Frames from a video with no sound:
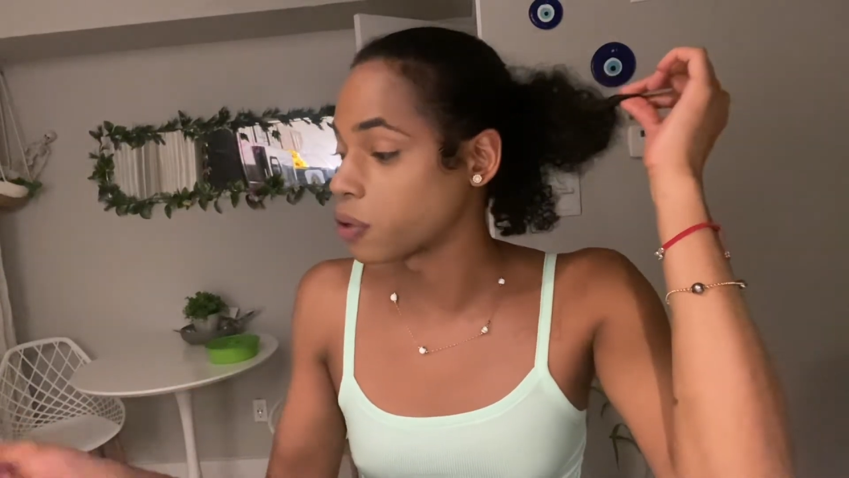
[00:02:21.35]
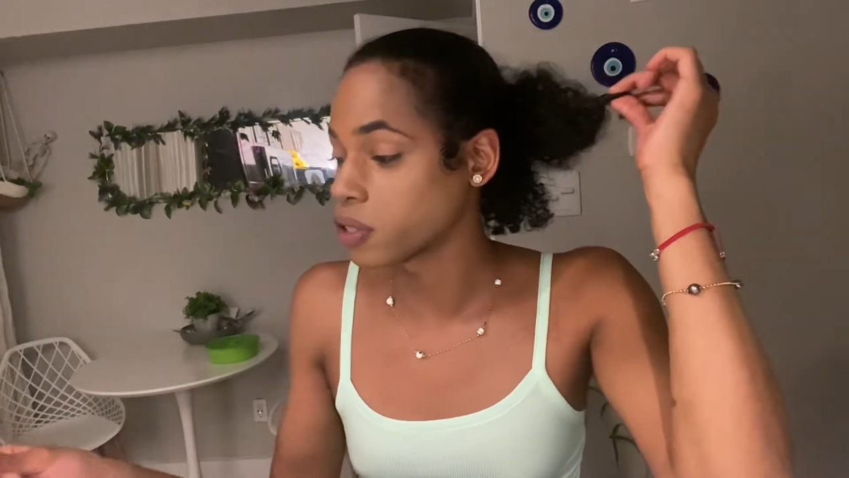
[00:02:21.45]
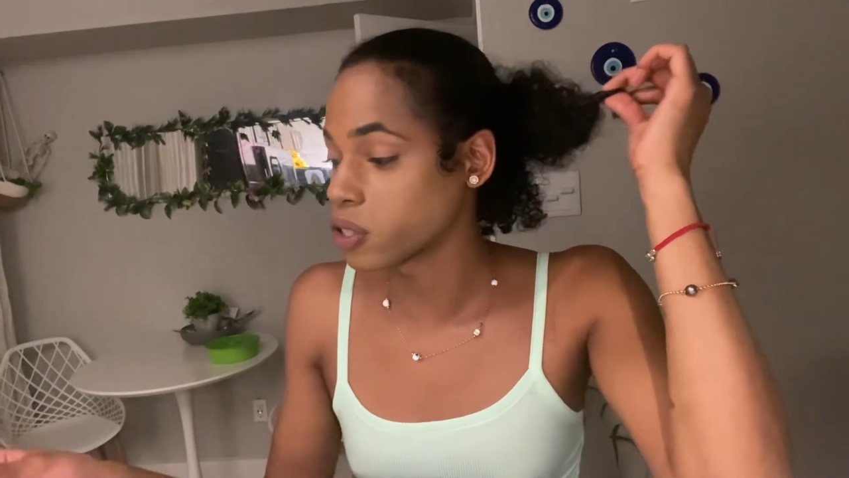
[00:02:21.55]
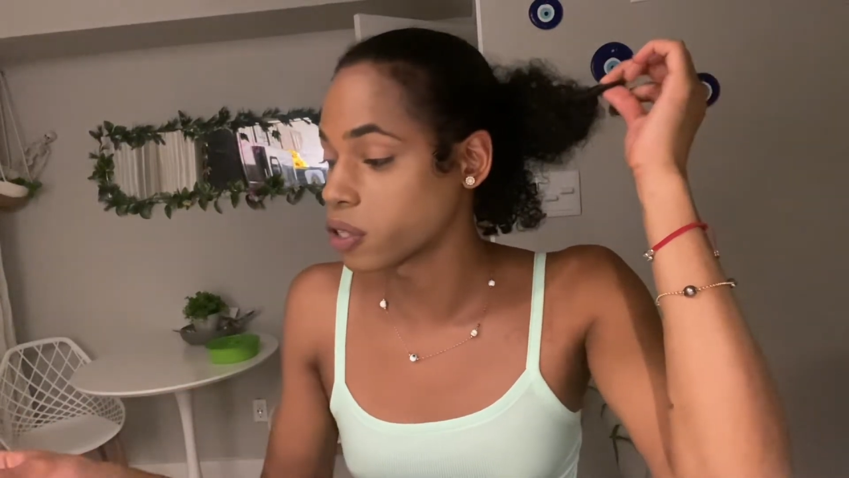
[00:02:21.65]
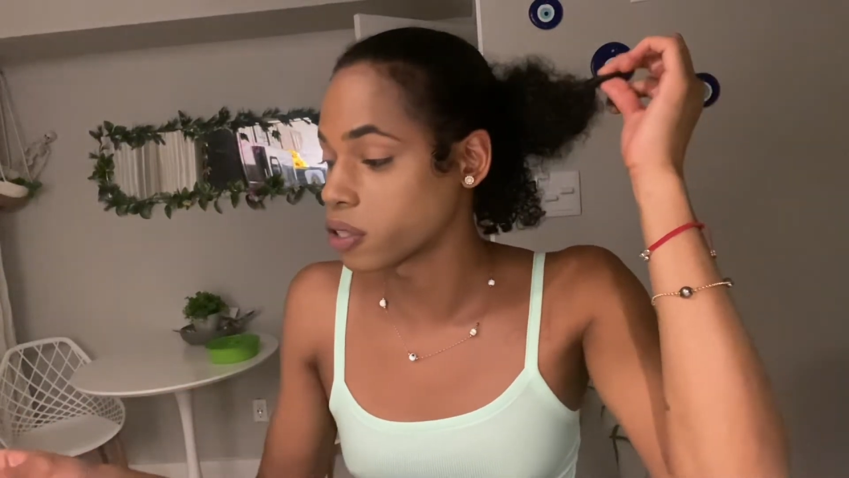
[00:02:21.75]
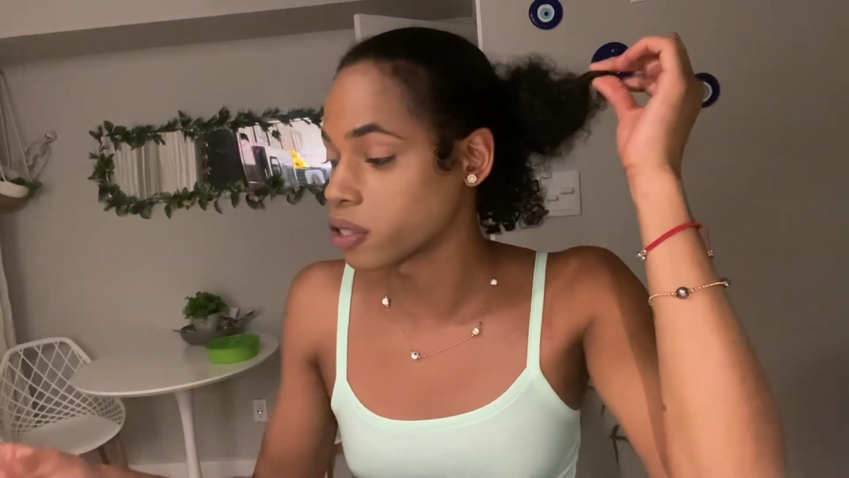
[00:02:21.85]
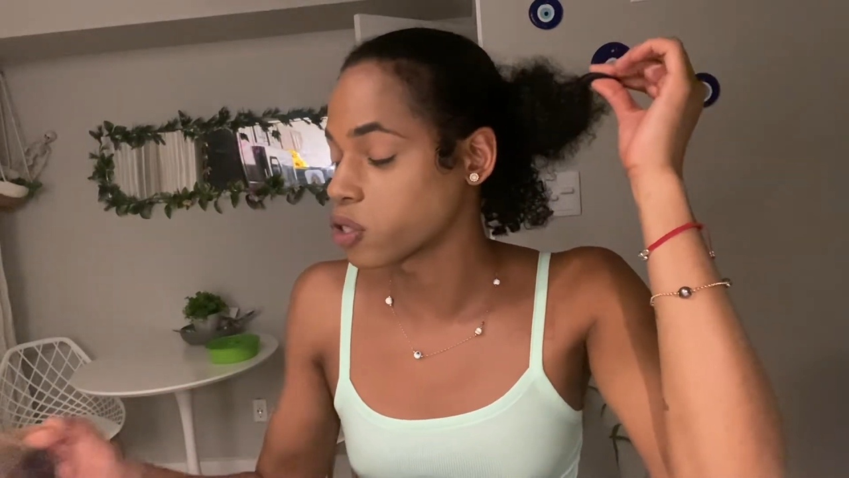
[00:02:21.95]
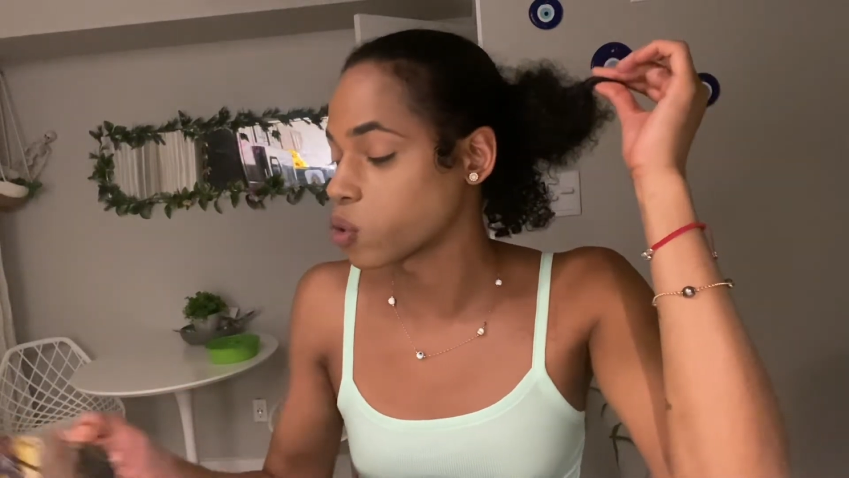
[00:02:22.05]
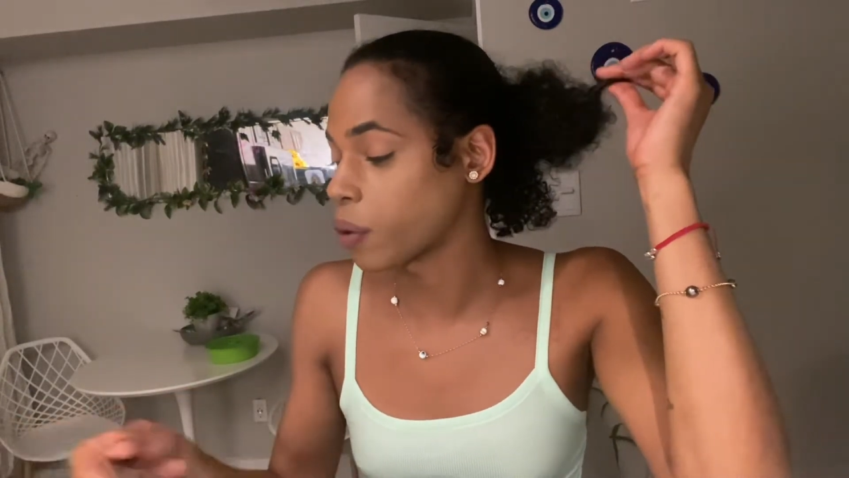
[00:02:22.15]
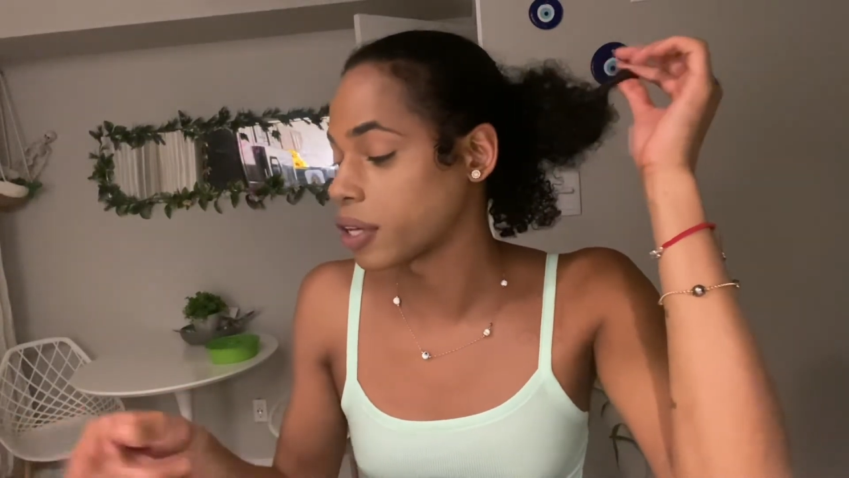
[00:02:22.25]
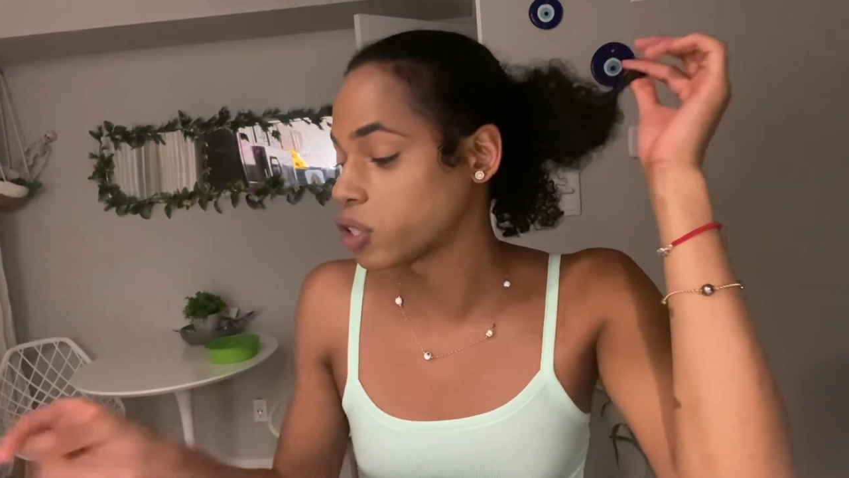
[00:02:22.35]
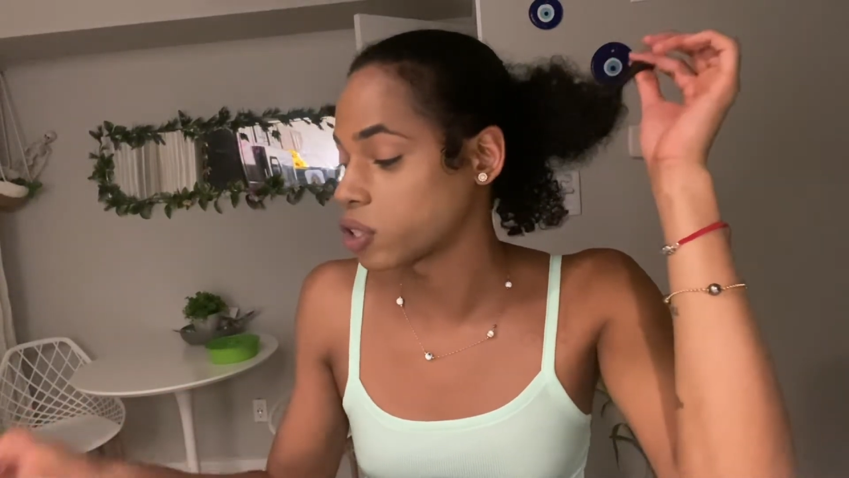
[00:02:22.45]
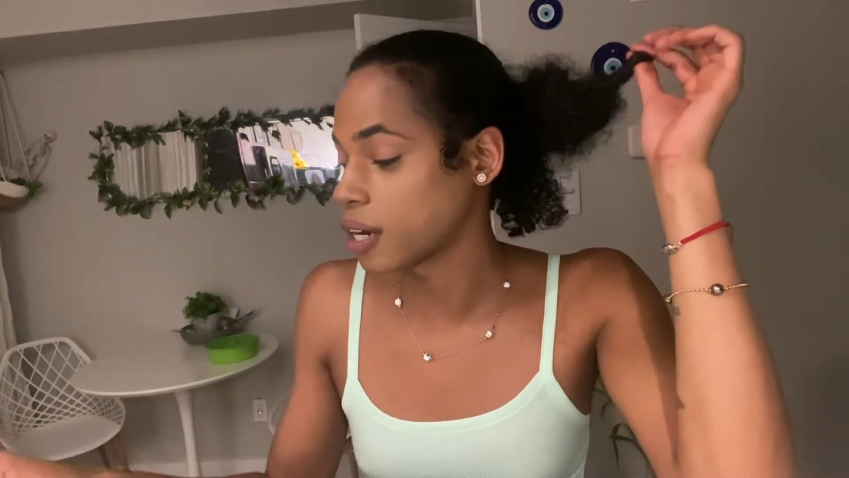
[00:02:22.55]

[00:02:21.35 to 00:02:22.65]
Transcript: a certain situation.